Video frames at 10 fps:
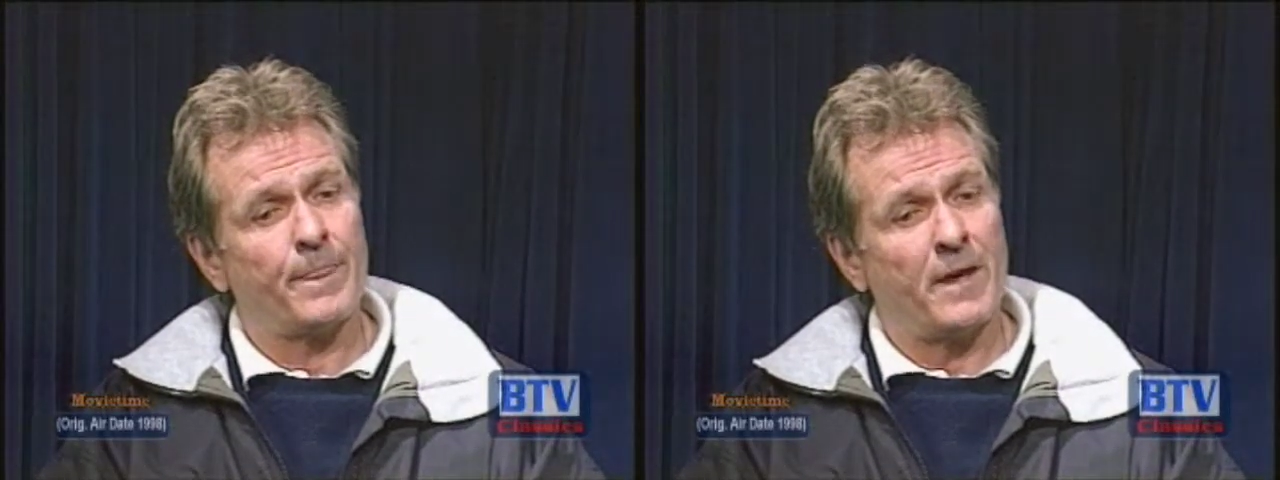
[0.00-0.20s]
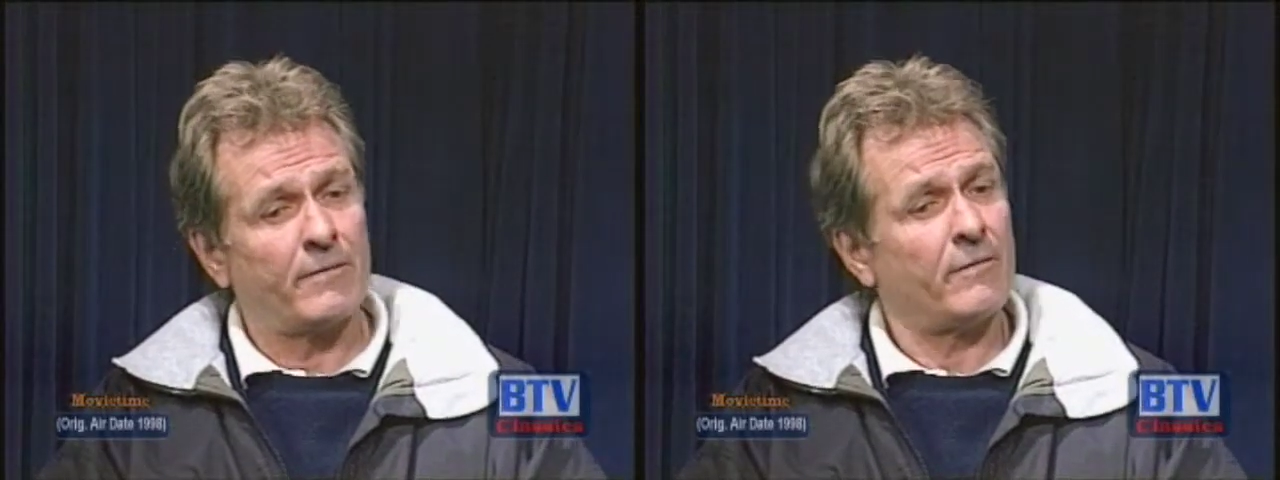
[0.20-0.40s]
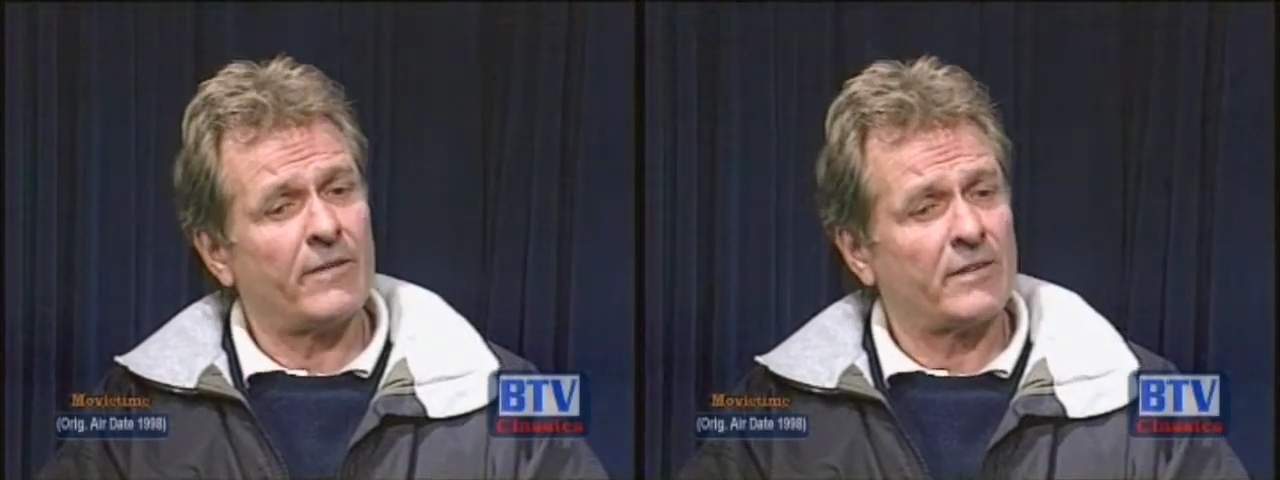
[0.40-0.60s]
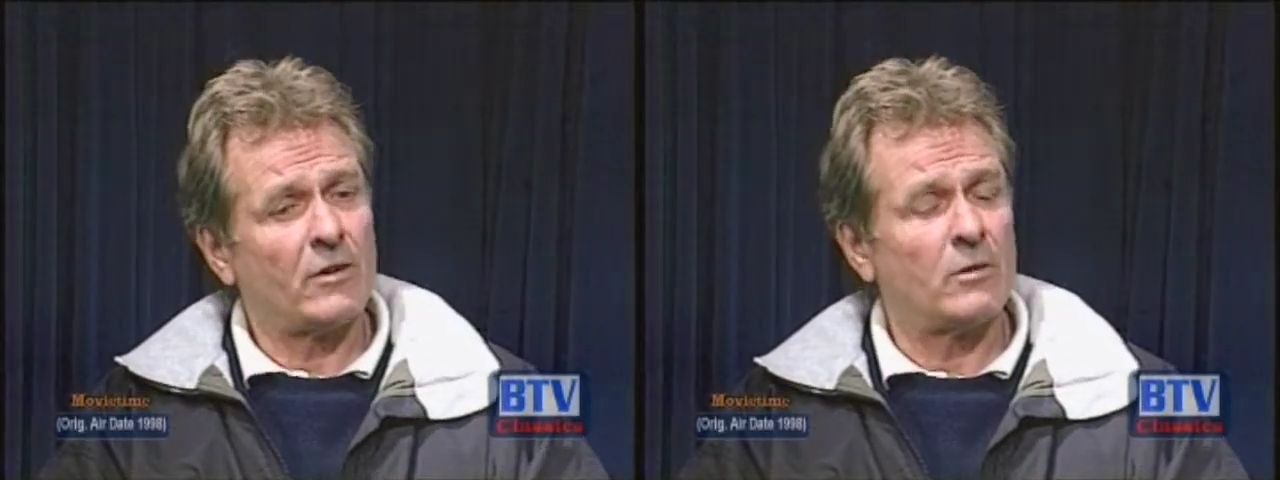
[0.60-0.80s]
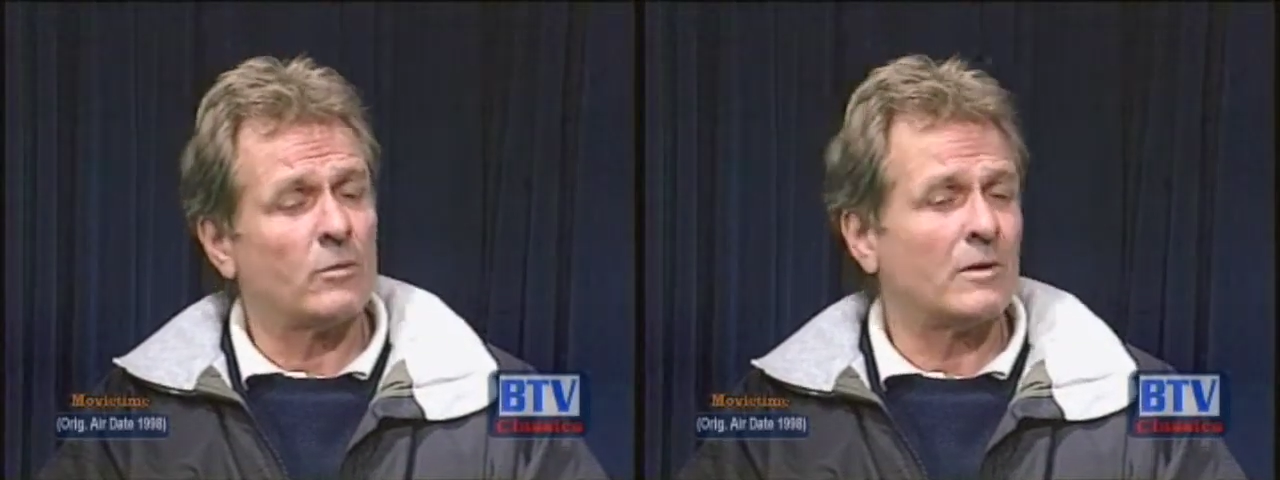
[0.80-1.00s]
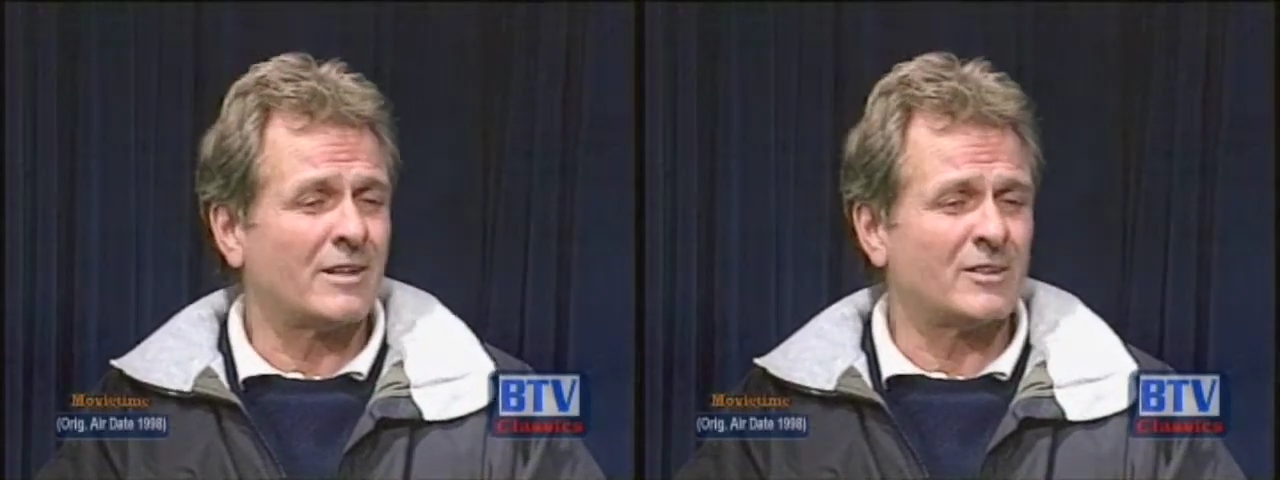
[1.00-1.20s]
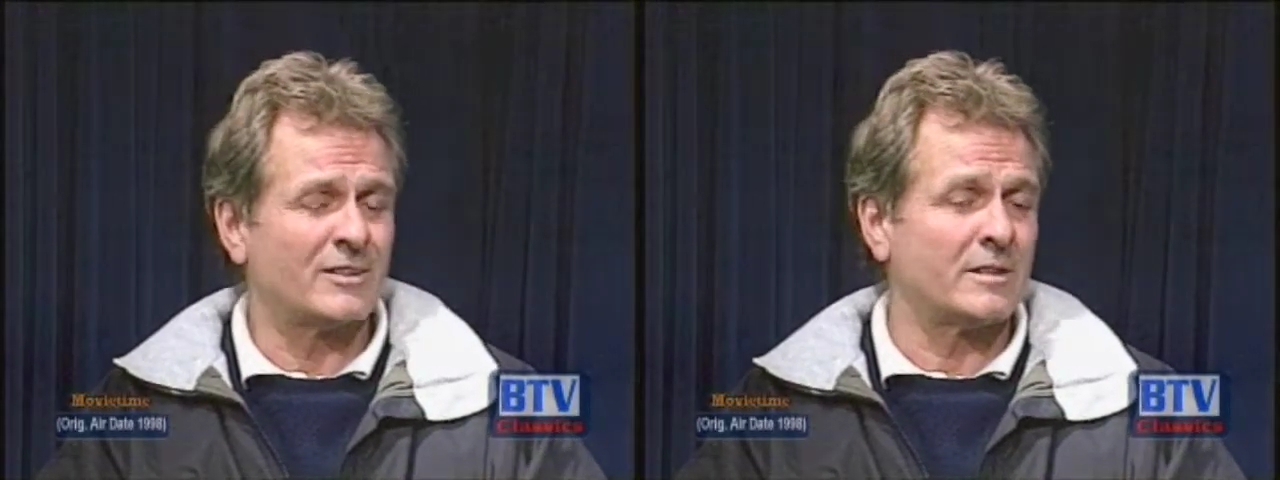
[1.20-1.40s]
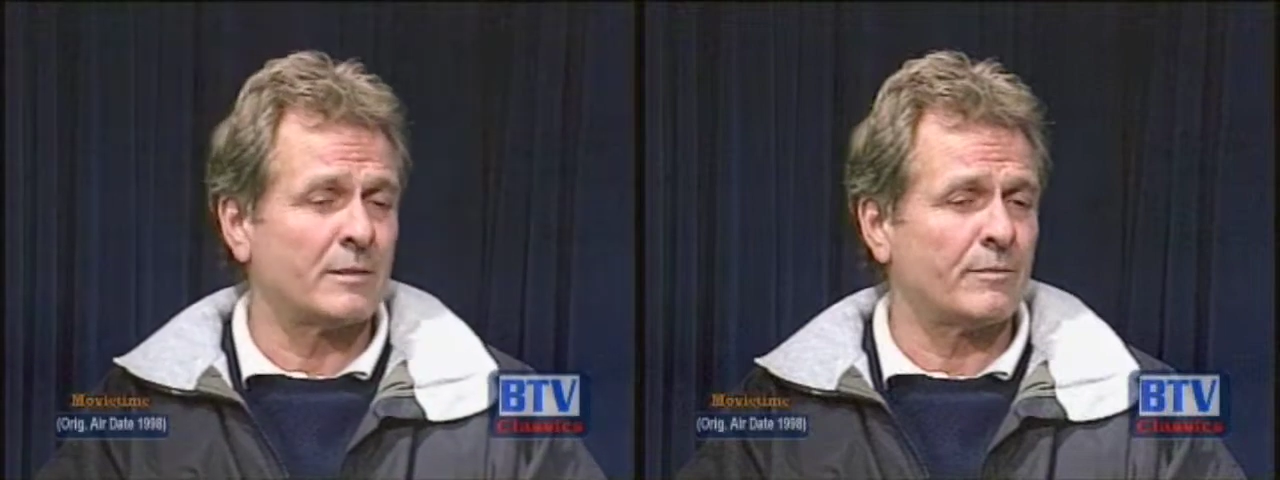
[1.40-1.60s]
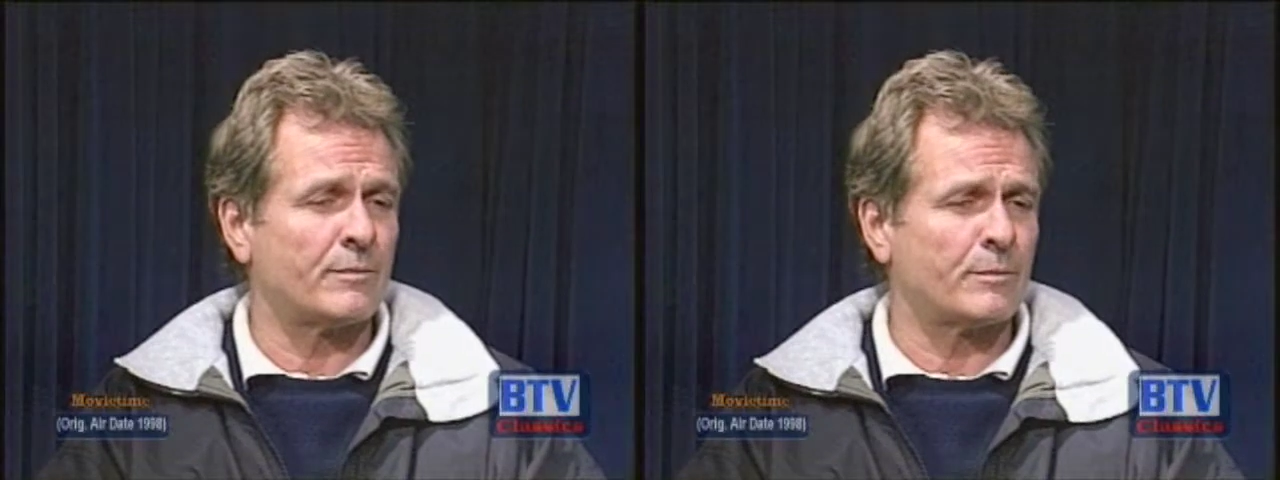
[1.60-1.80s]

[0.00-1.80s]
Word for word: in fact, they all were. I was going to say, except